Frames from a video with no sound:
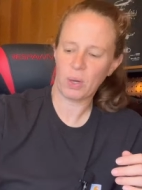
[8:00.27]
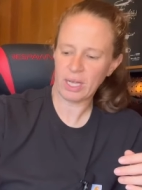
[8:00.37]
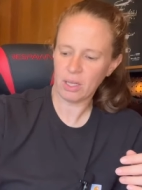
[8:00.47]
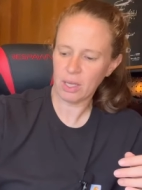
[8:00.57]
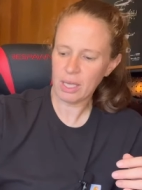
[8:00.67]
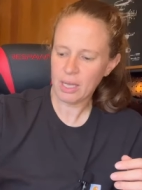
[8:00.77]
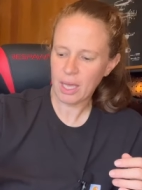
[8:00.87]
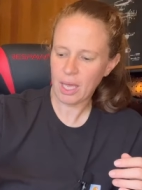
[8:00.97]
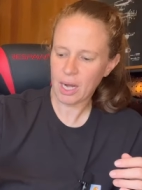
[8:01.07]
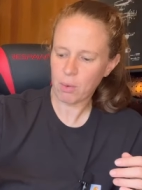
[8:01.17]
well
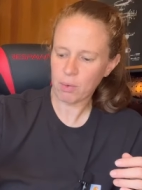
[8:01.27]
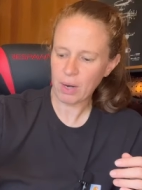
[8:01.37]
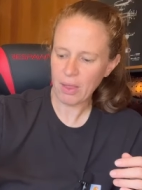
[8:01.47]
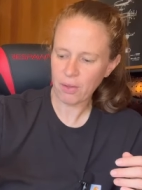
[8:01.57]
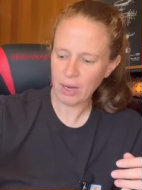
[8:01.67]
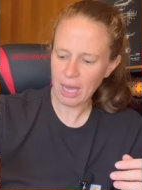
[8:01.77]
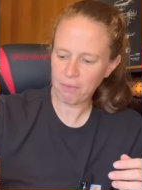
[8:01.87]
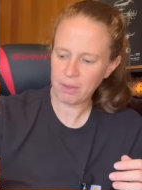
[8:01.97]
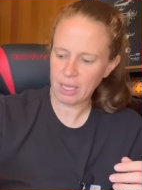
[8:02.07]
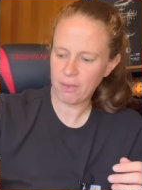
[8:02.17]
and I would rather
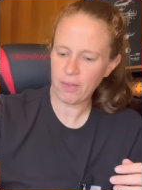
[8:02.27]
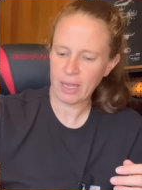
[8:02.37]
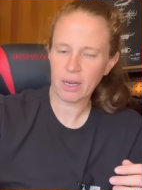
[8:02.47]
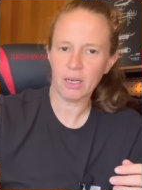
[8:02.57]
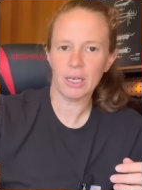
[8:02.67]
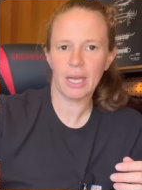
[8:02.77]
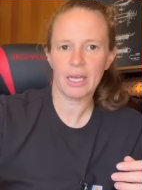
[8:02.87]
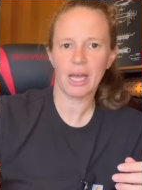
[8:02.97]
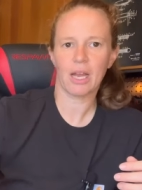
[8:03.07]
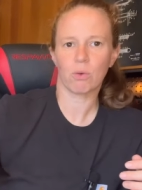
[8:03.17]
have it in there
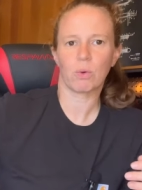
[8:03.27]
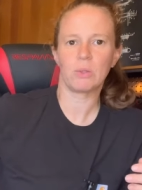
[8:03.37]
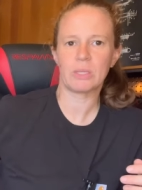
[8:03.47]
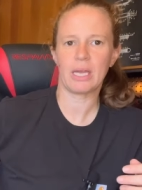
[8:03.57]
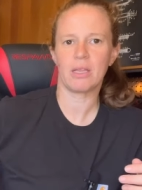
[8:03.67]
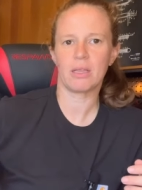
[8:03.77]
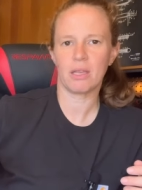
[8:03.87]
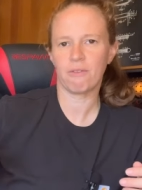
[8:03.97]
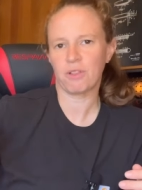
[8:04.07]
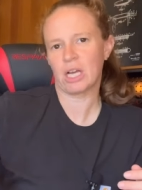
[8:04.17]
and kind of rotate
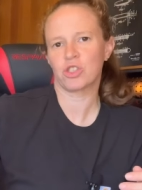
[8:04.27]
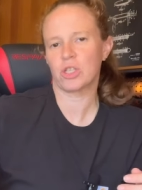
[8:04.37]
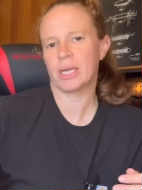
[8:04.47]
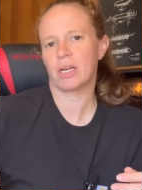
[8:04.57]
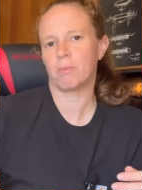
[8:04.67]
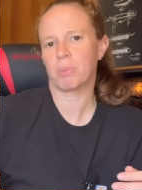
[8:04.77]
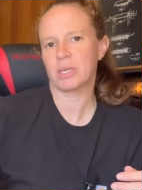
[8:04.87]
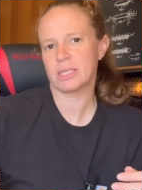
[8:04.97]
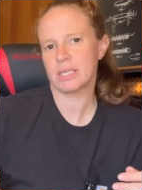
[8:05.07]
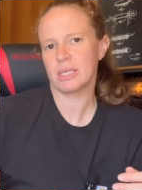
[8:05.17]
the flashlight on
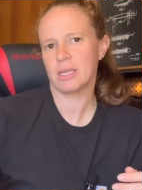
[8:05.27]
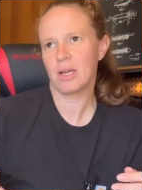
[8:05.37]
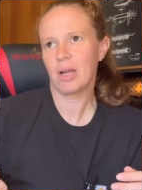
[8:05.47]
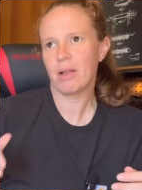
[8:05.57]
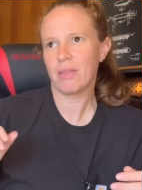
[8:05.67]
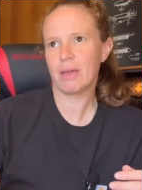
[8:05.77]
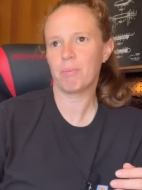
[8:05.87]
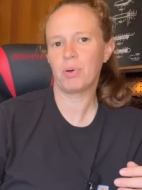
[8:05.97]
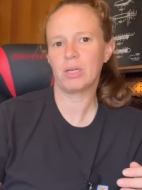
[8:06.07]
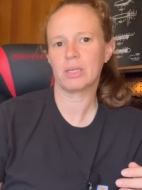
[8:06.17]
person than
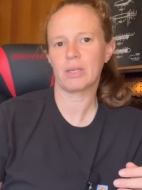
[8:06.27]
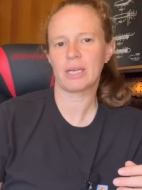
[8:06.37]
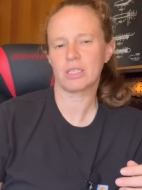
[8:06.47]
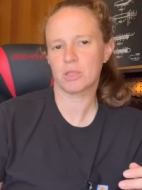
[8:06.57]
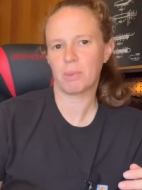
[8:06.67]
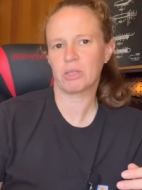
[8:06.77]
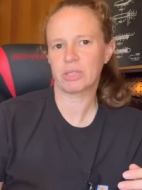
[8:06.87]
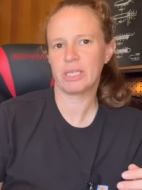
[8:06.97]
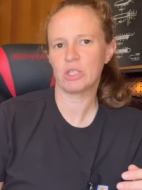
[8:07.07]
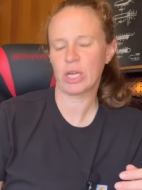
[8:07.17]
put like a smaller
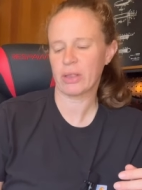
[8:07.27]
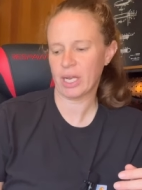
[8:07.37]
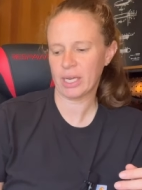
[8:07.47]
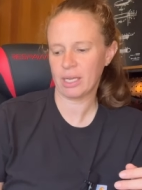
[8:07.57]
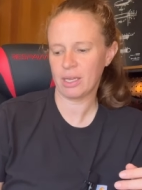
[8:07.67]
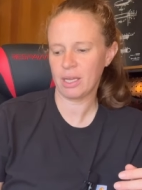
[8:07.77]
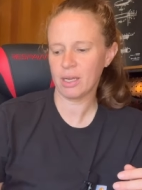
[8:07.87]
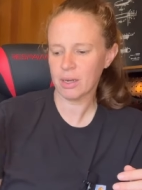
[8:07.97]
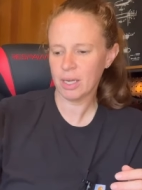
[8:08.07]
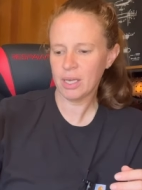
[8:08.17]
keychain light in
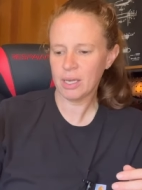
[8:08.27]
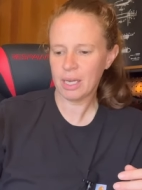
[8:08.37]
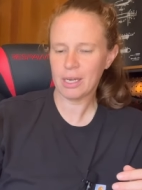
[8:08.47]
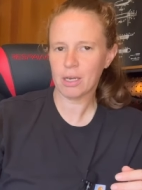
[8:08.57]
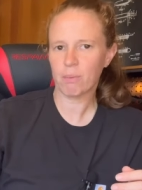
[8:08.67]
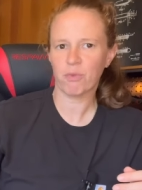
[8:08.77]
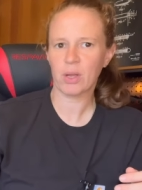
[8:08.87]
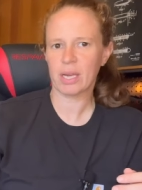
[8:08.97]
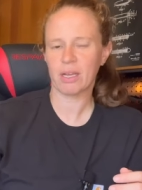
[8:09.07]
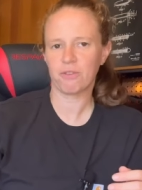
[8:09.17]
here and end up
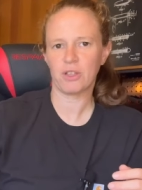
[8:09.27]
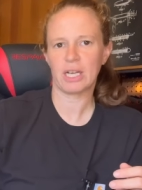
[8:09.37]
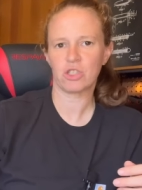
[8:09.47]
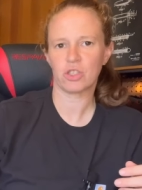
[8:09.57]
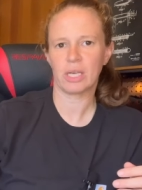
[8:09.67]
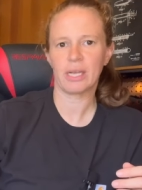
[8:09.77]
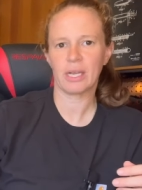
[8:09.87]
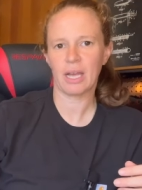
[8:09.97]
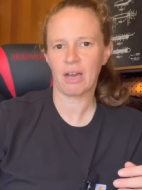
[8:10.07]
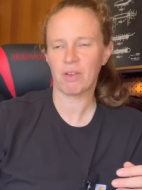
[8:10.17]
forgetting a flashlight
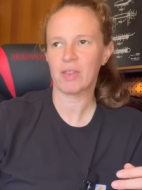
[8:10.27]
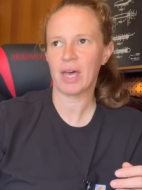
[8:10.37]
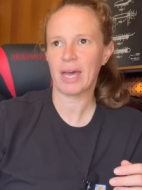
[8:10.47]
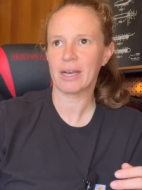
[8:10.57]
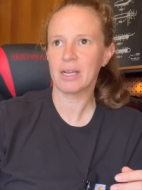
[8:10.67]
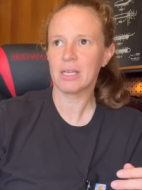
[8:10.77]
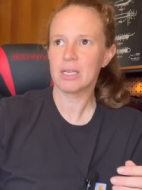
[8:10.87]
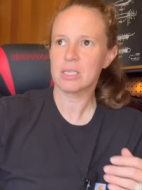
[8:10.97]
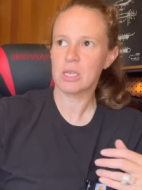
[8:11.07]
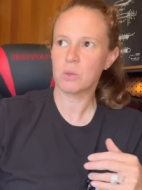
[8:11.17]
and having that.
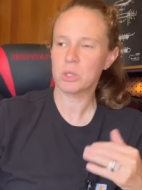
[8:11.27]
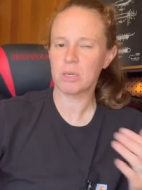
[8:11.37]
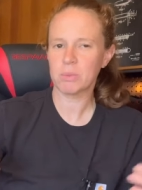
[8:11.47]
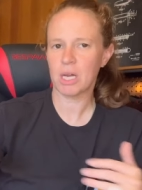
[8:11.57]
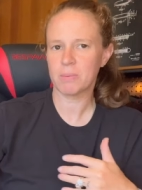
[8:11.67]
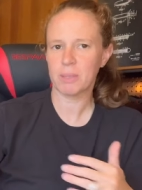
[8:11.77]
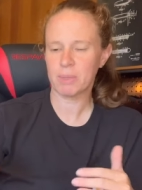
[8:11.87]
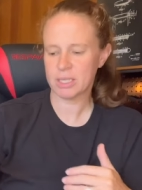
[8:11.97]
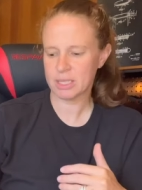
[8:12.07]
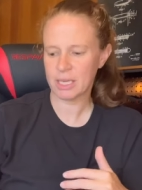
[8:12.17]
So sometimes I'm
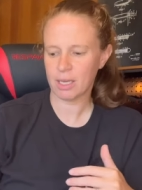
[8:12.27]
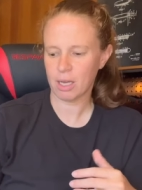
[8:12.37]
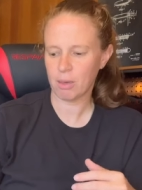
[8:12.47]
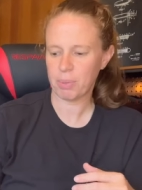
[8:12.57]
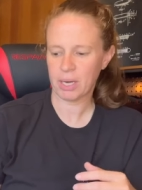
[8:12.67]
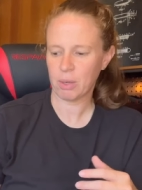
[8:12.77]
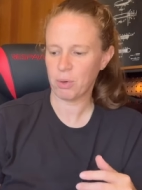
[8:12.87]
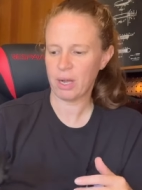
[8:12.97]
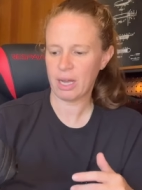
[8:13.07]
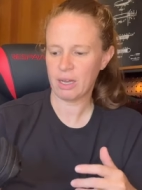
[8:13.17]
going to sync up and I
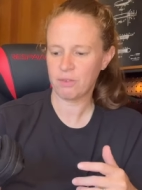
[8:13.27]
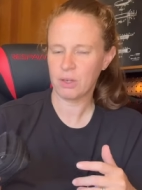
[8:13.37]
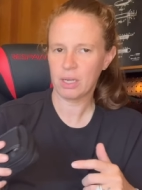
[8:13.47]
will have